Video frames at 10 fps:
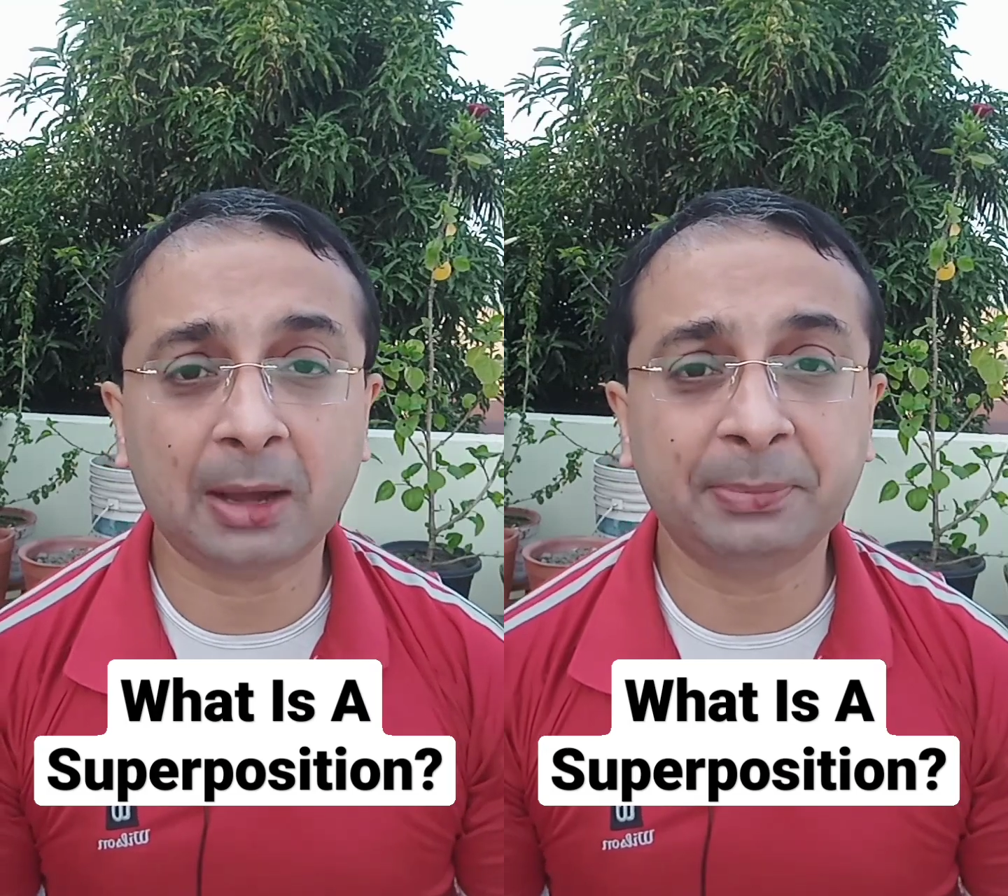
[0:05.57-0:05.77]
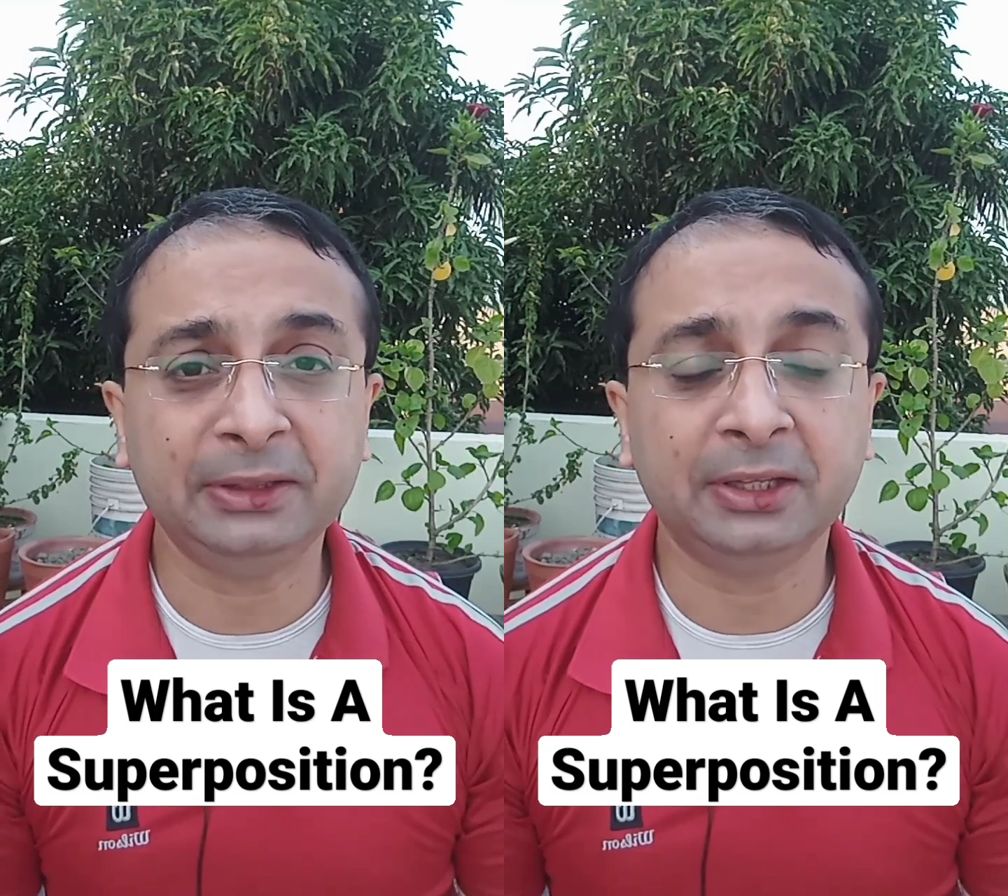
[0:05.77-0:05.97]

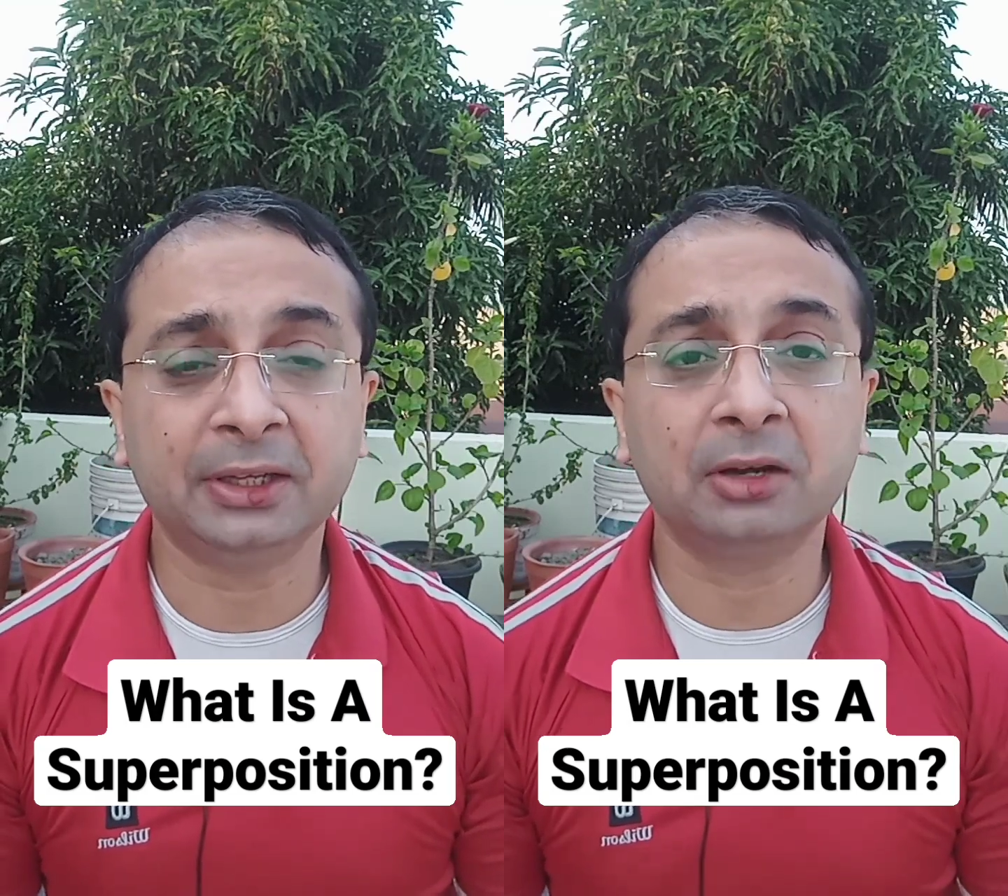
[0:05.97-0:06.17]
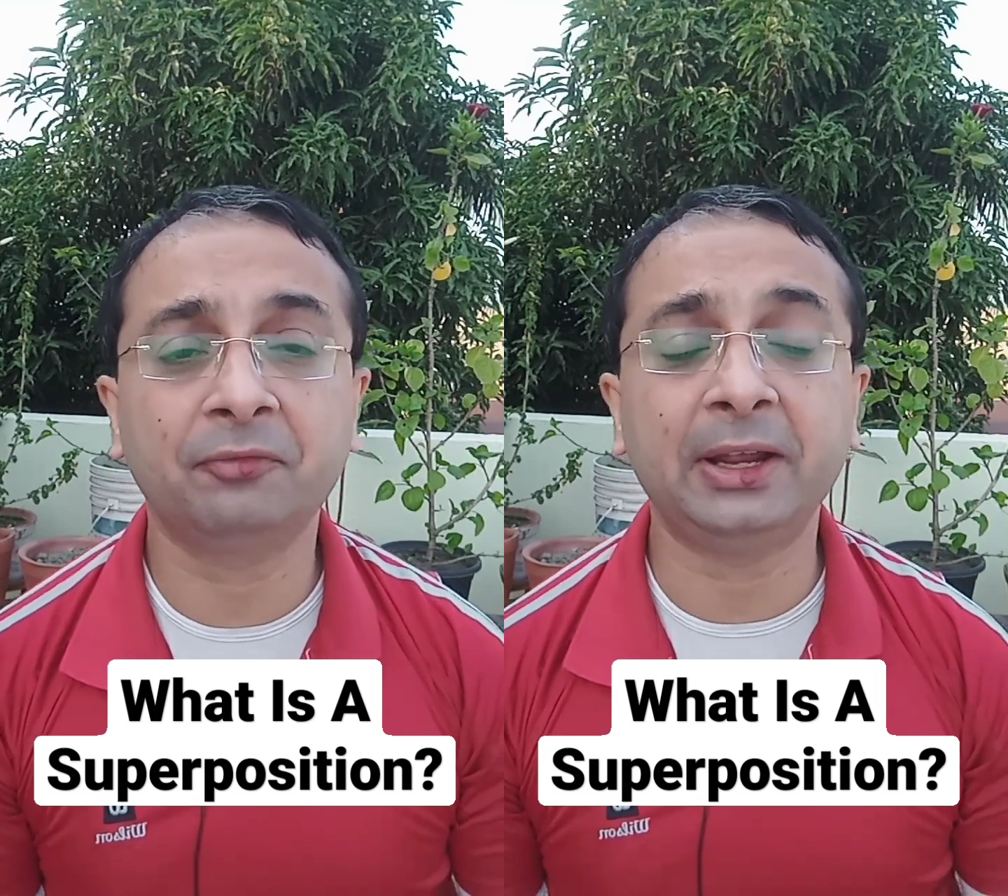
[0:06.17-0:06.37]
up in
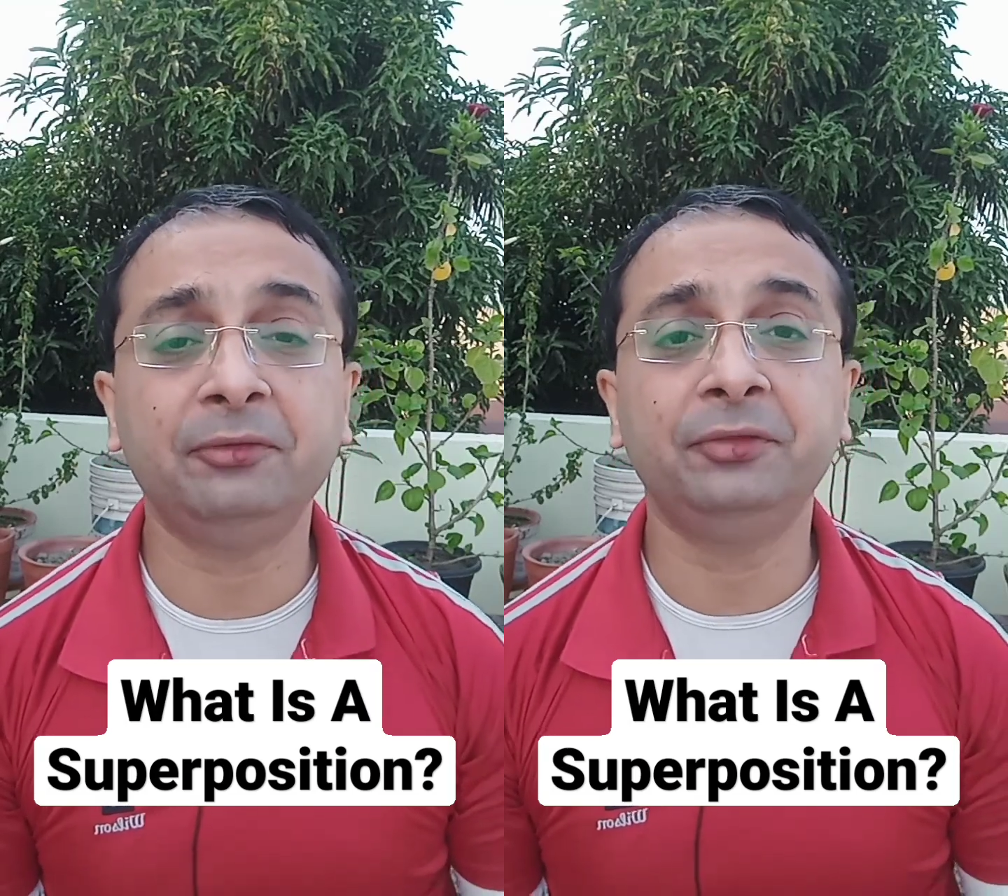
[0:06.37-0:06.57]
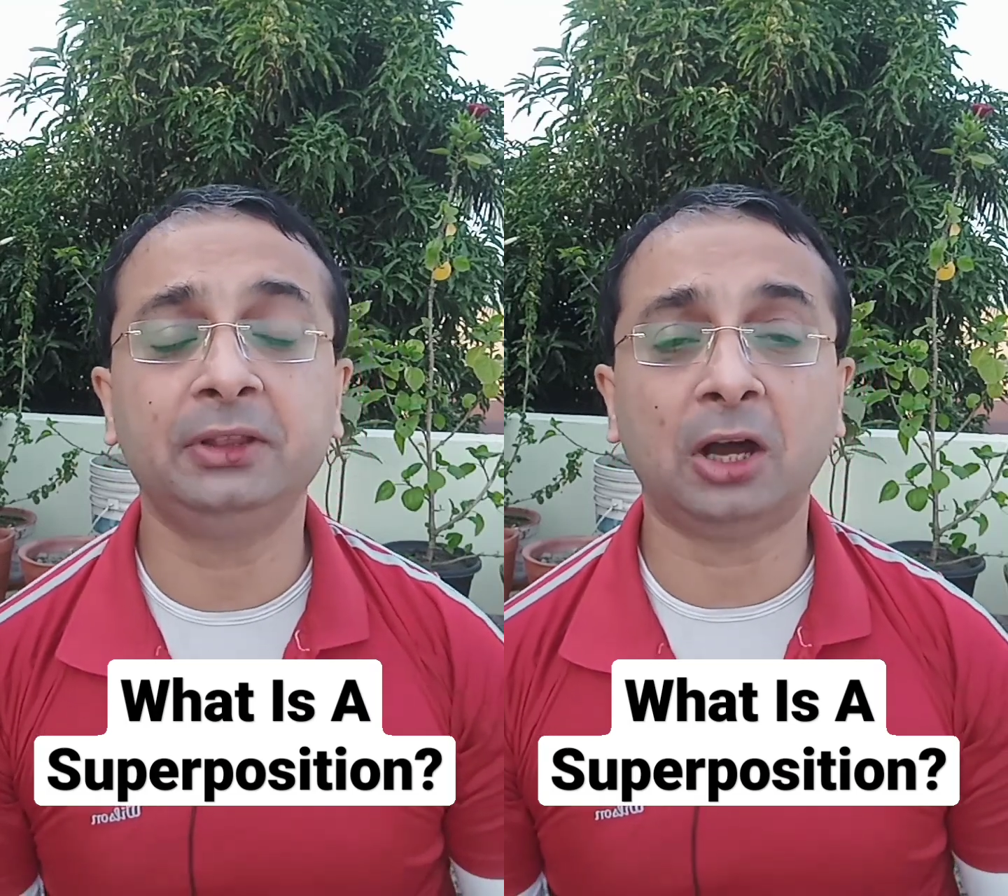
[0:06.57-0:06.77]
there,
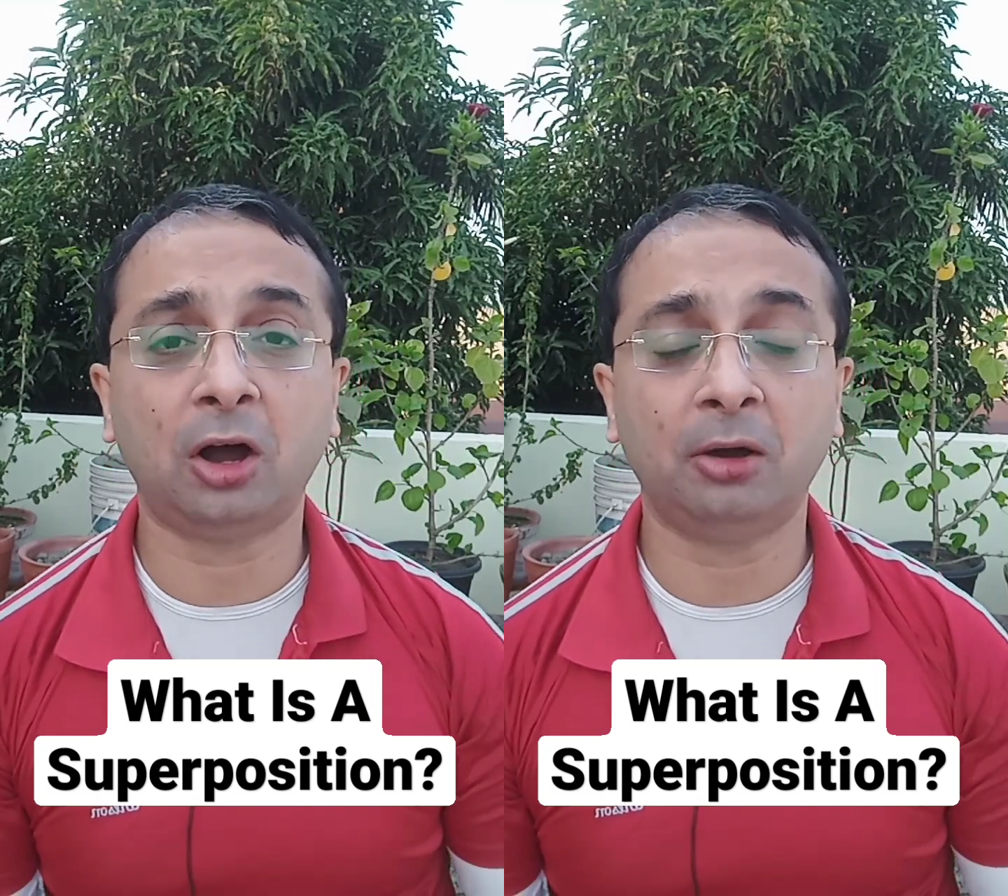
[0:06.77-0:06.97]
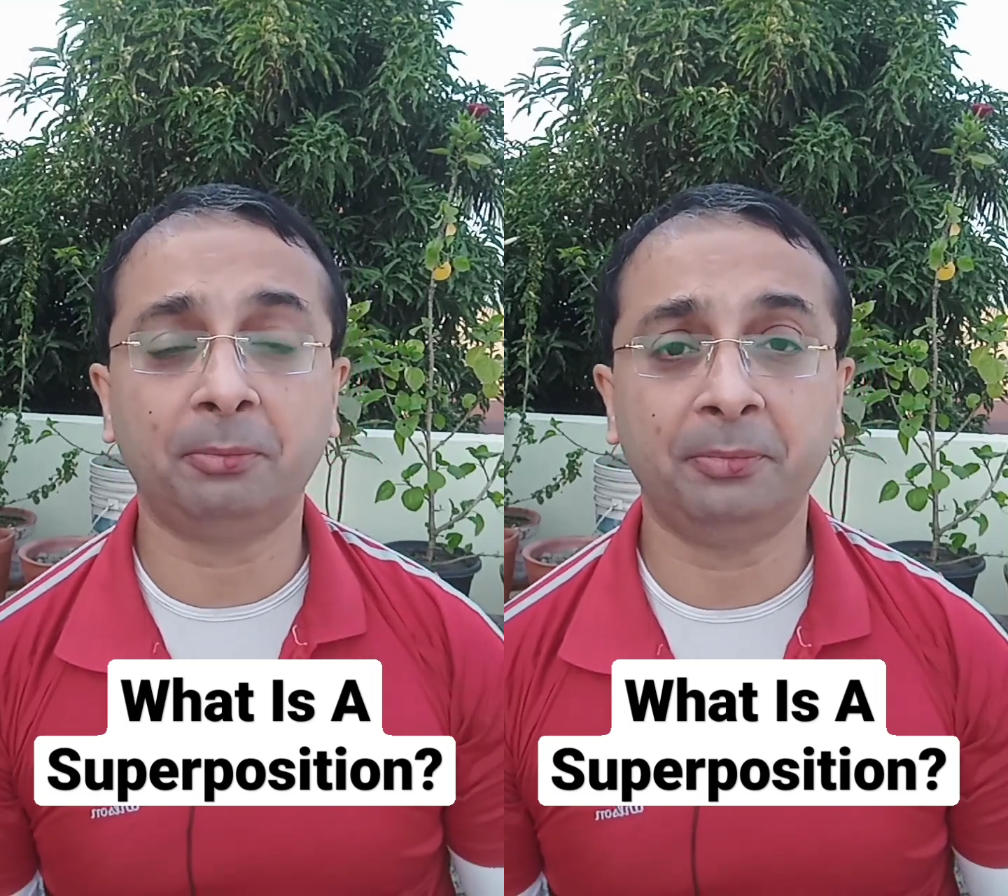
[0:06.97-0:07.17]
when we, the,
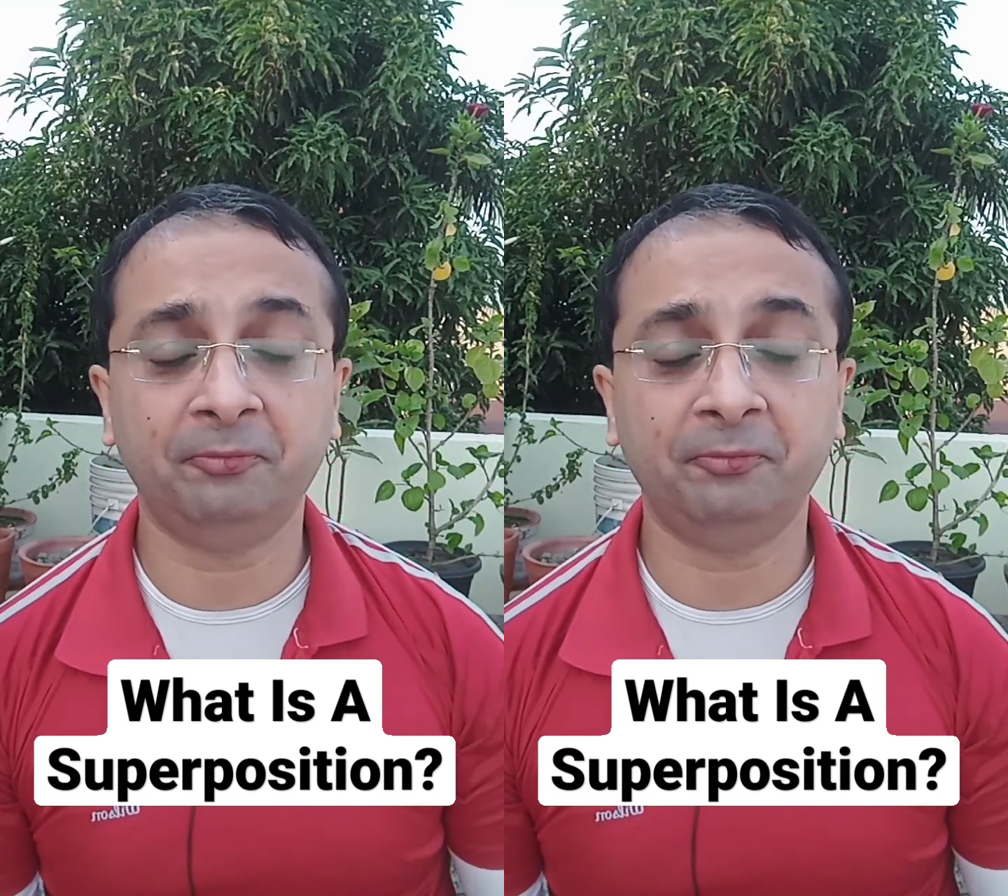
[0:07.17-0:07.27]
uh,